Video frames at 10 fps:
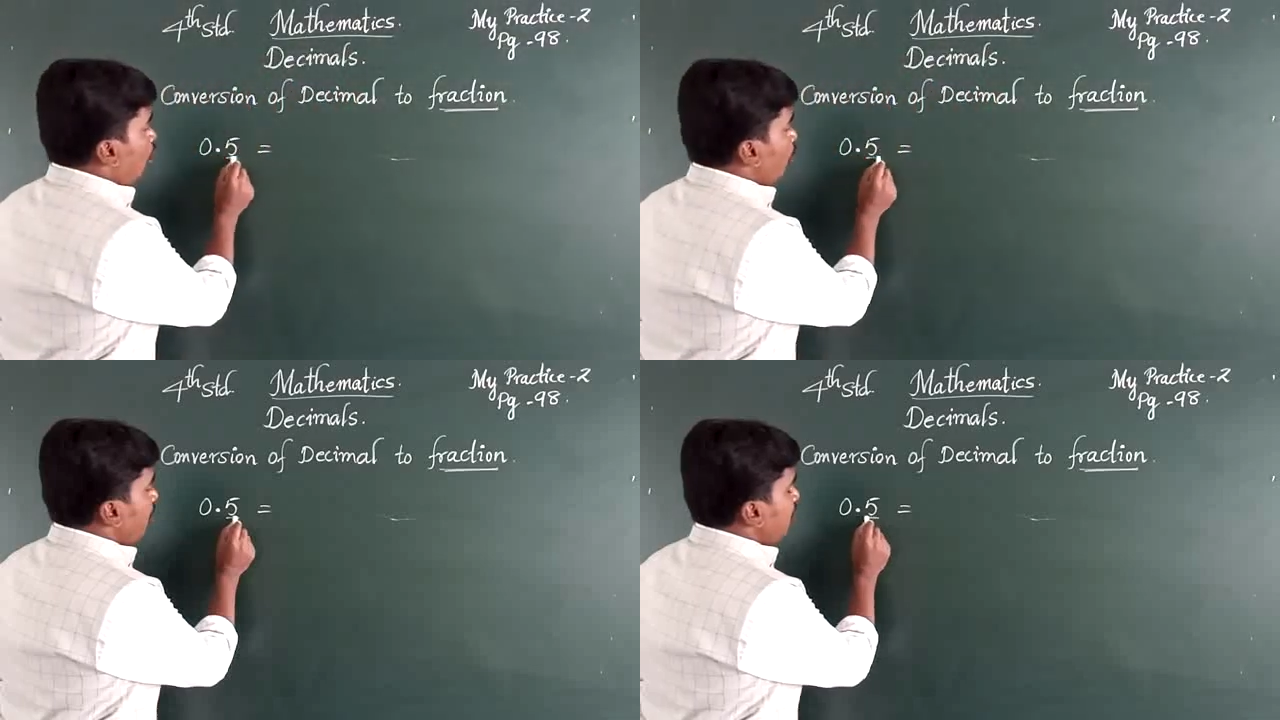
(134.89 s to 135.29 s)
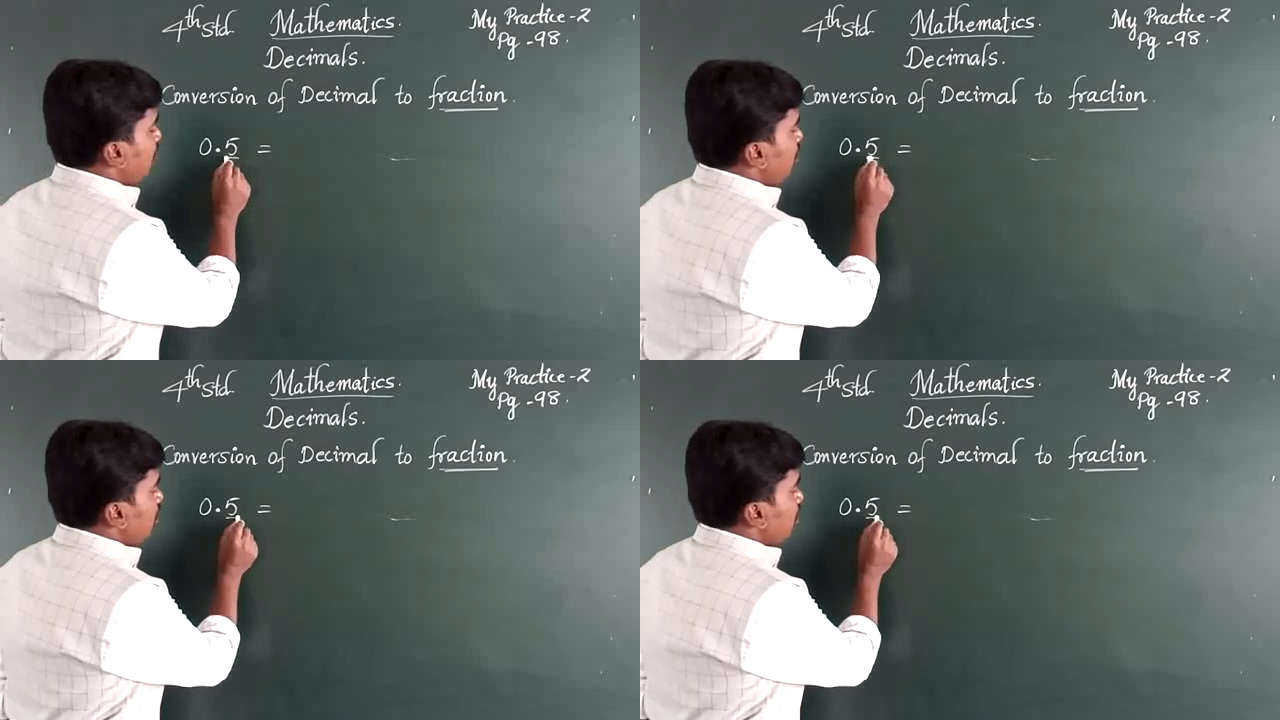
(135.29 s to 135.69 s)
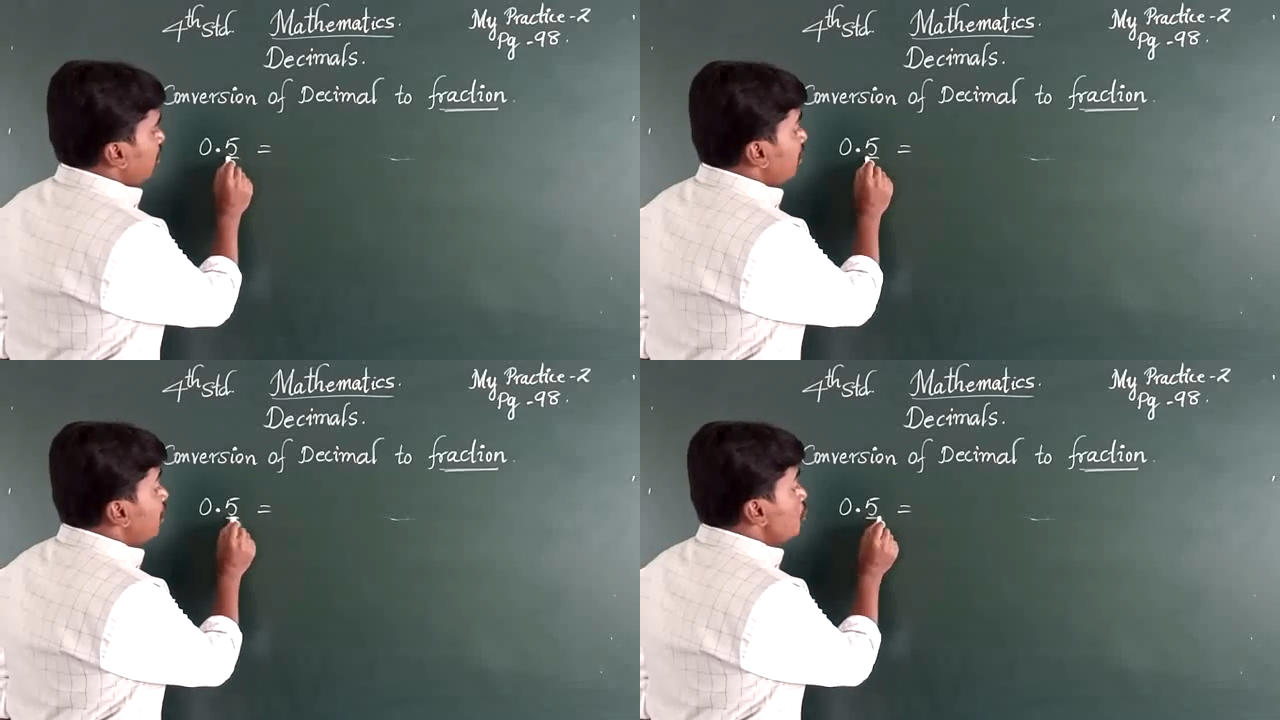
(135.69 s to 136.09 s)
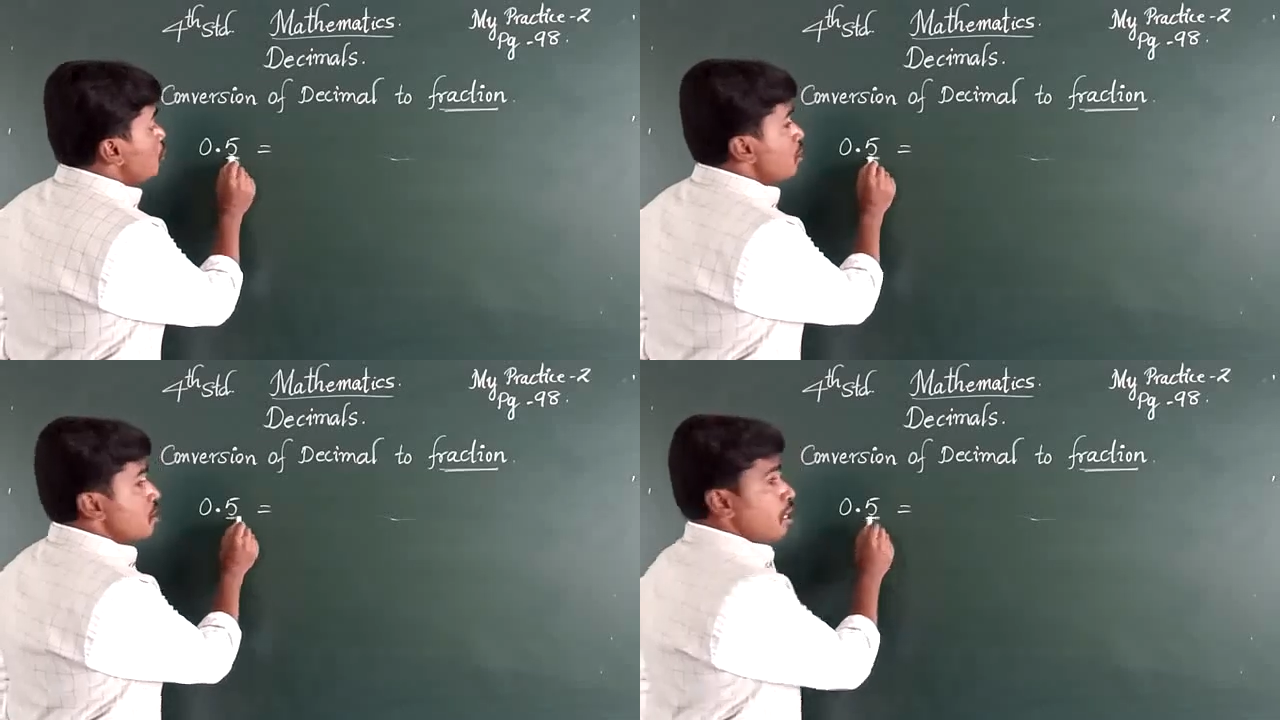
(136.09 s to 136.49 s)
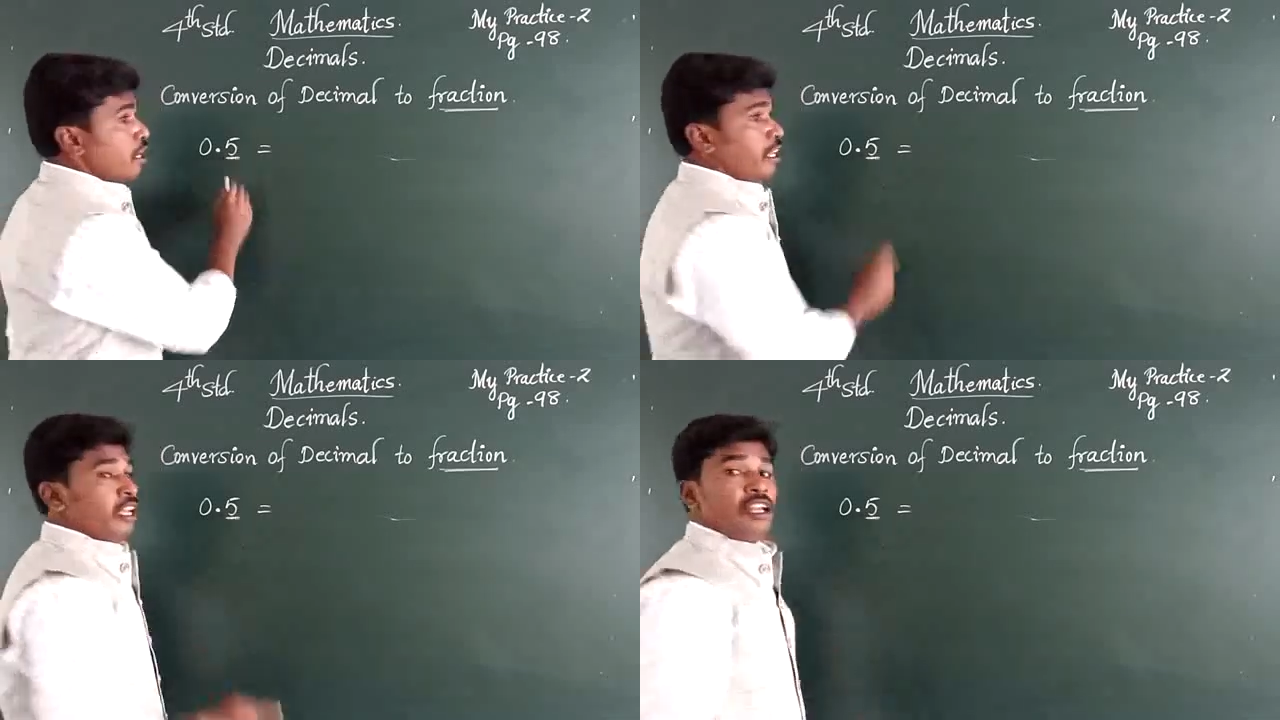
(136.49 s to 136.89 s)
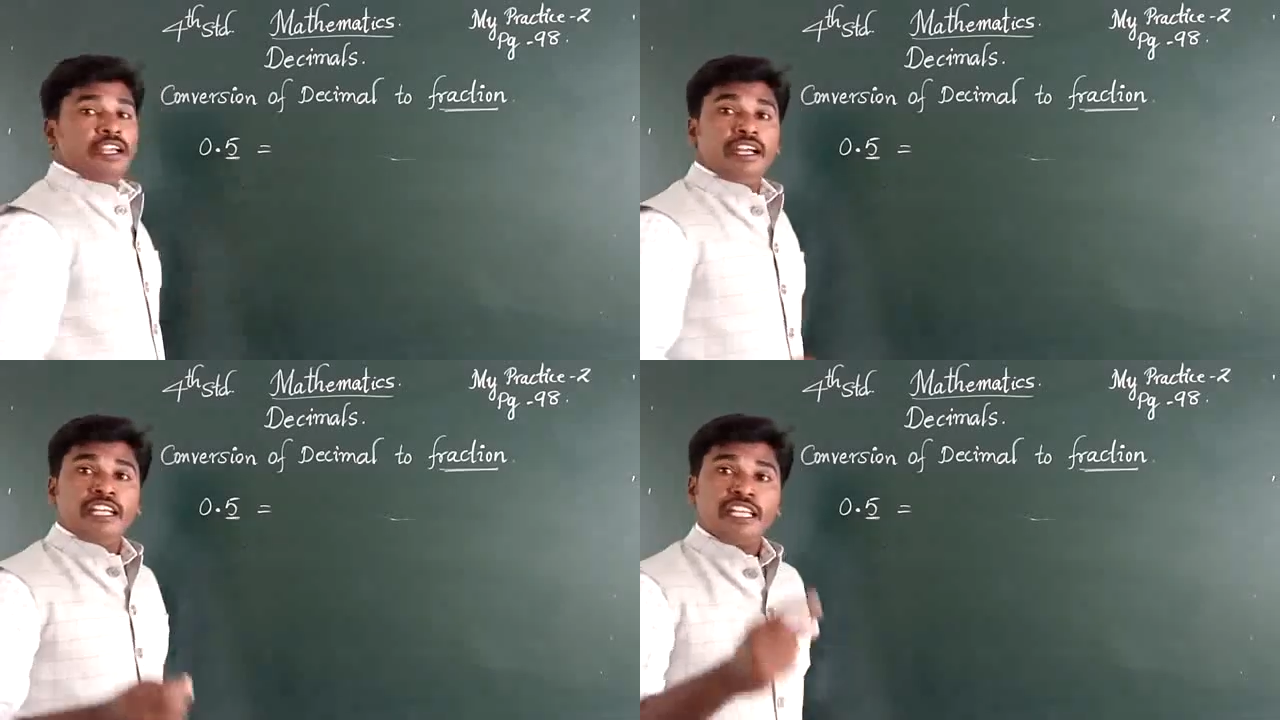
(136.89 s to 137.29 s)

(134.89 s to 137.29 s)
how many digits are there?